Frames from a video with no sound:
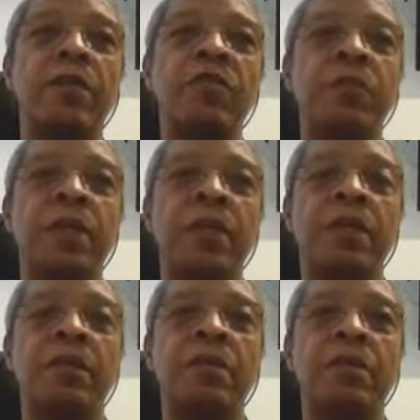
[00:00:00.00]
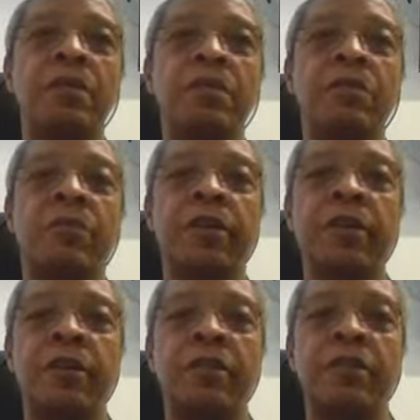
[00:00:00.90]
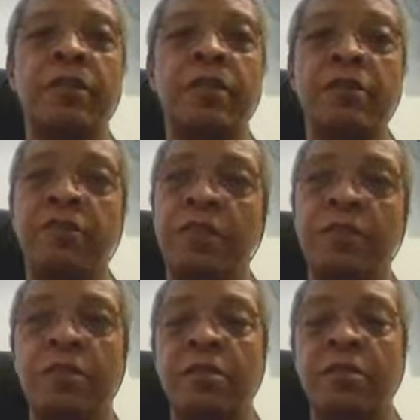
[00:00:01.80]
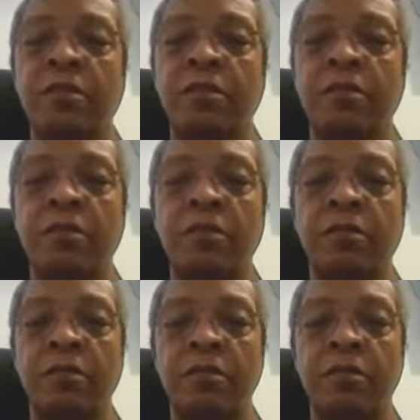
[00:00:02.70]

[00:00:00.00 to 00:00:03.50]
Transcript: We've been working on theories to